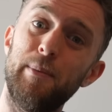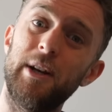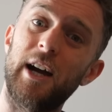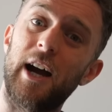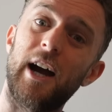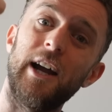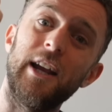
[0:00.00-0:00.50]
bit
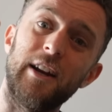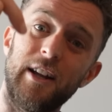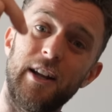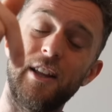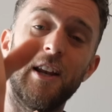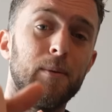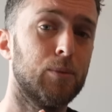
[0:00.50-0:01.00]
higher
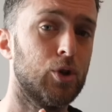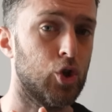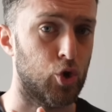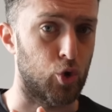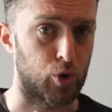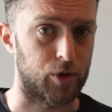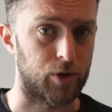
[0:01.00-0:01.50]
and a little bit
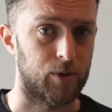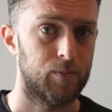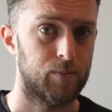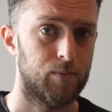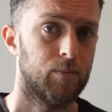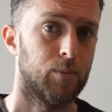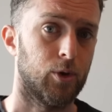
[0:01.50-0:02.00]
shorter,
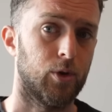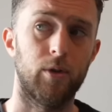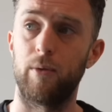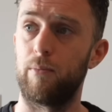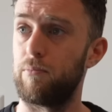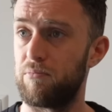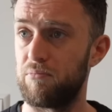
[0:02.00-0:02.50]
but
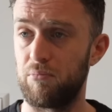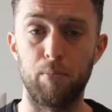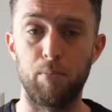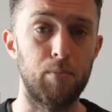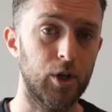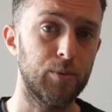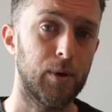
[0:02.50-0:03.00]

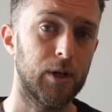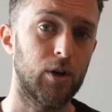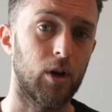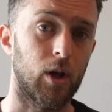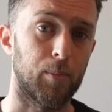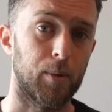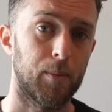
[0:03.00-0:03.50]
much better
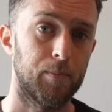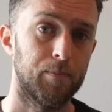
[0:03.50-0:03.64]
lob.